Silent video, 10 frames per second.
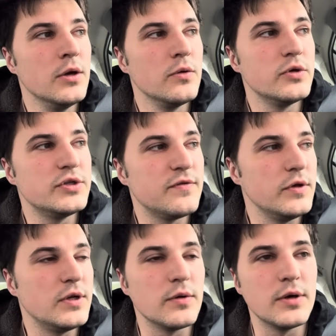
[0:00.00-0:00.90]
which, if
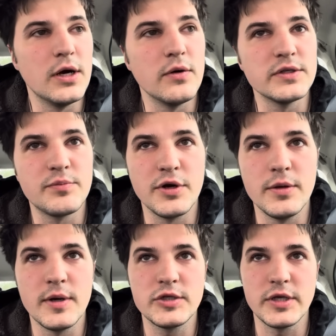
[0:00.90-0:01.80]
you don't know, is pretty
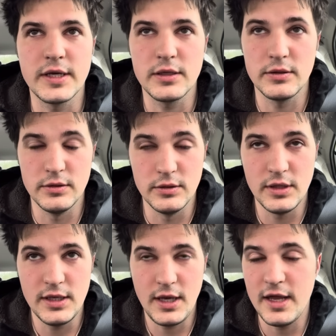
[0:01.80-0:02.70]
much like
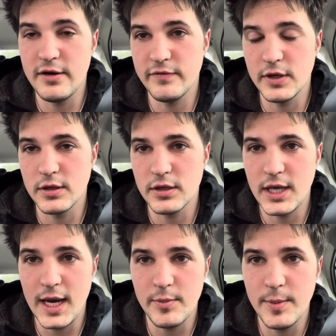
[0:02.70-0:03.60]
the head of the
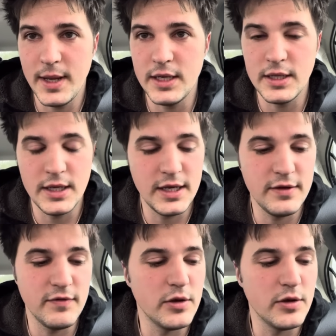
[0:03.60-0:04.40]
cameraman in a video